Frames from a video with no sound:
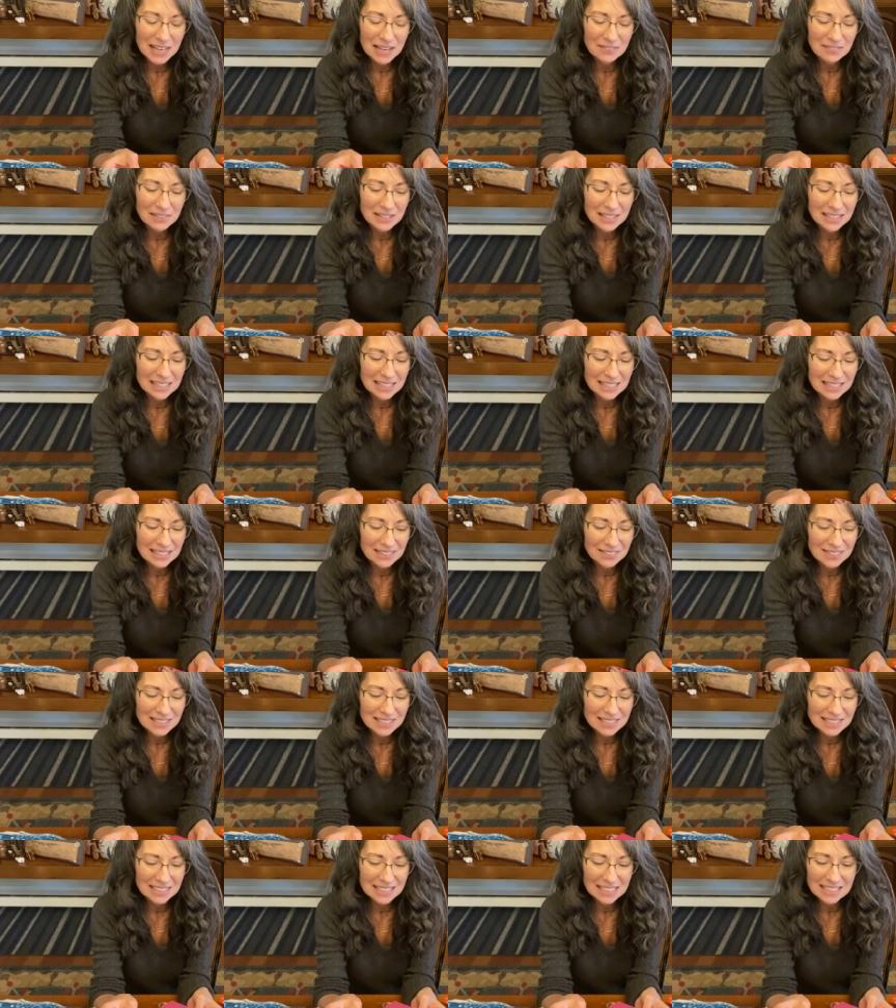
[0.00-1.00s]
everything that
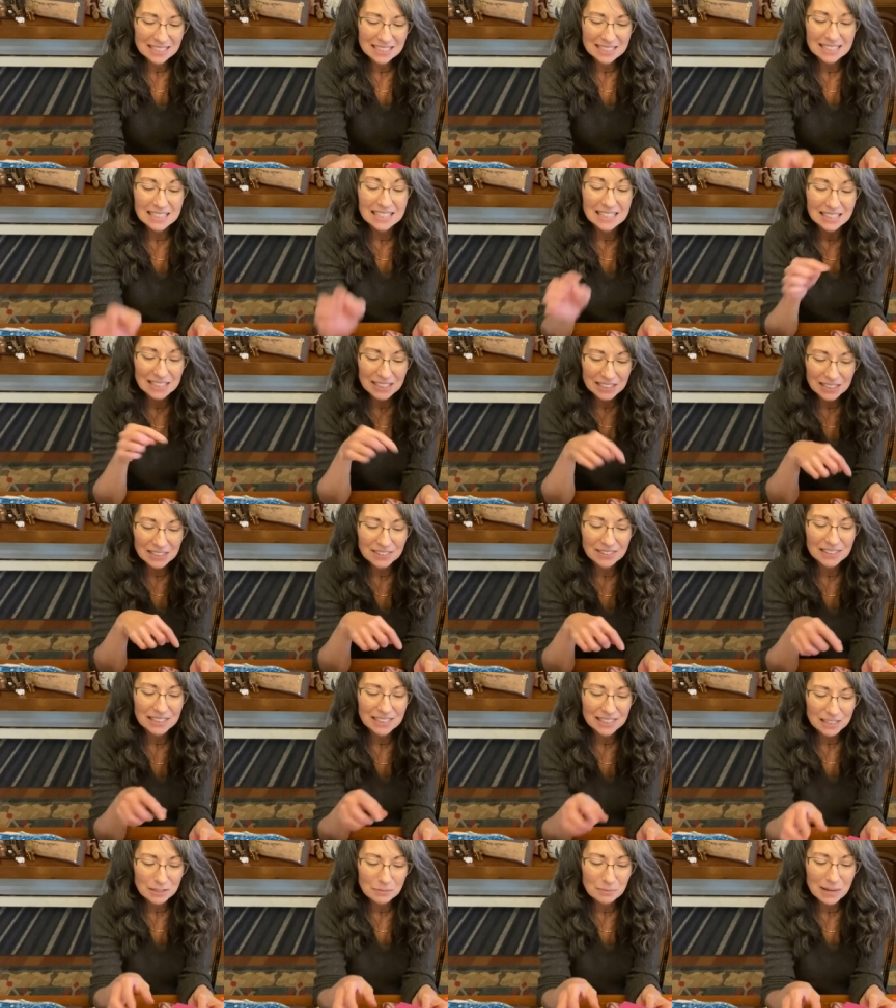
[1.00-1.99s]
was is
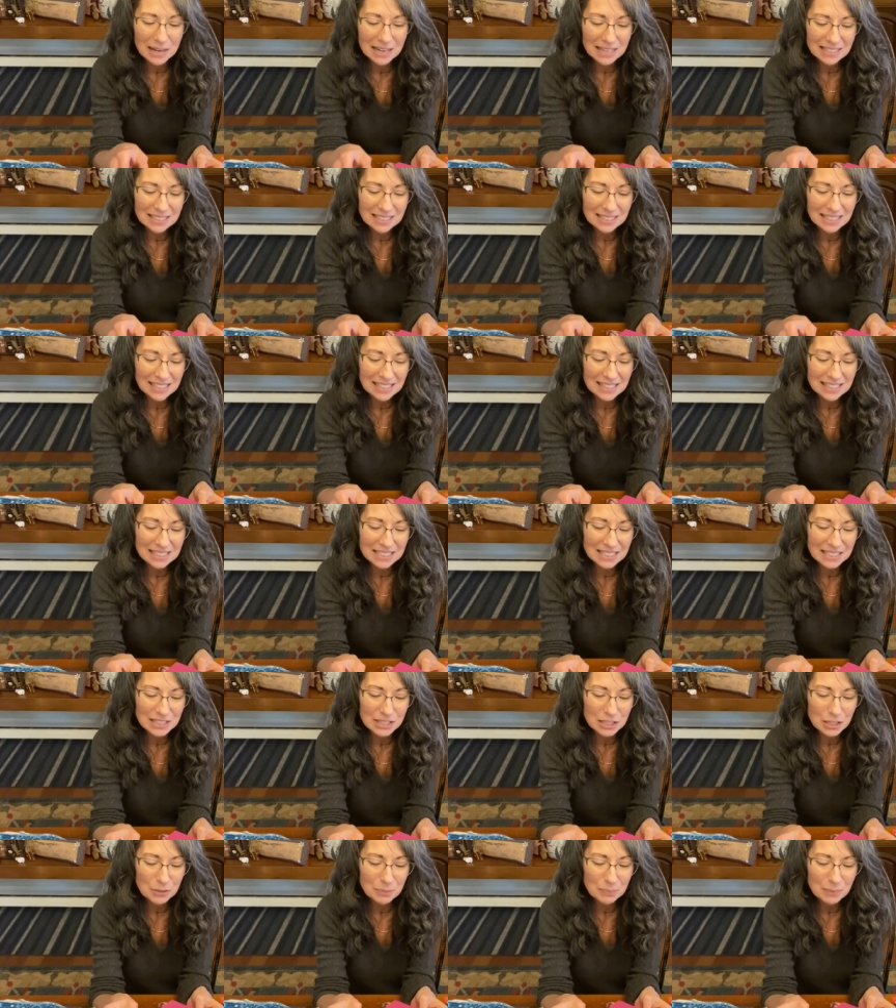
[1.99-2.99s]
included in the box that I
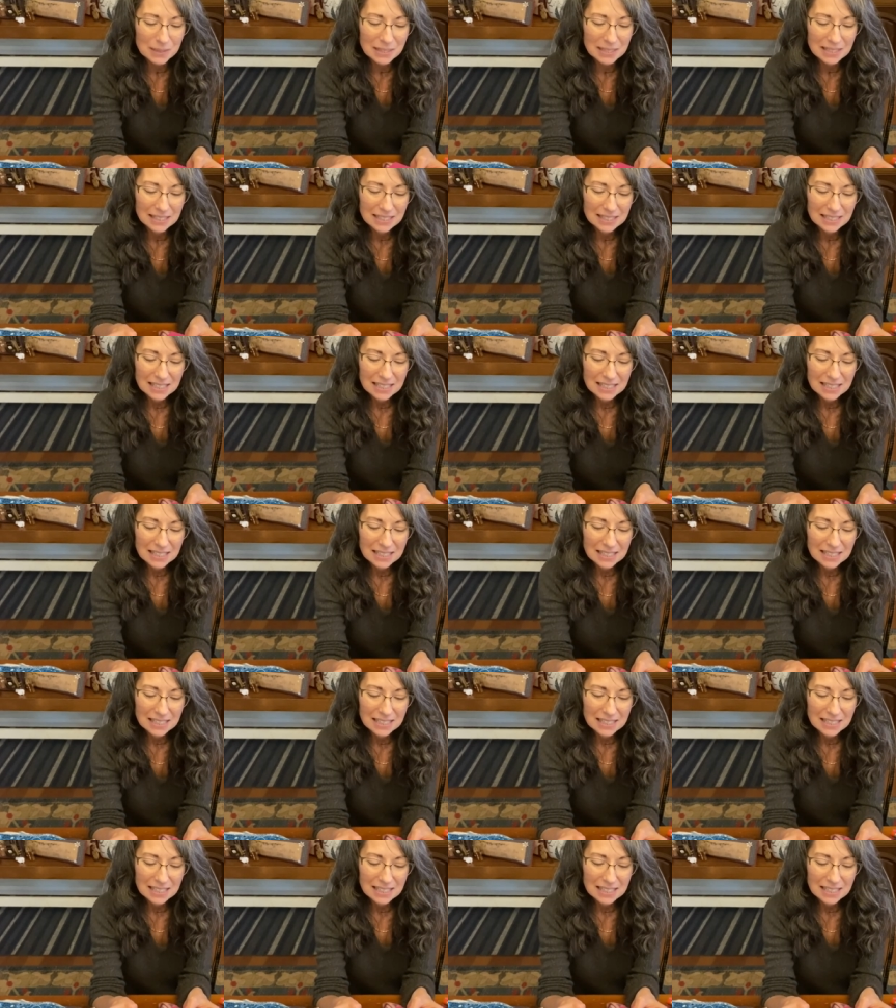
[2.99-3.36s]
just opened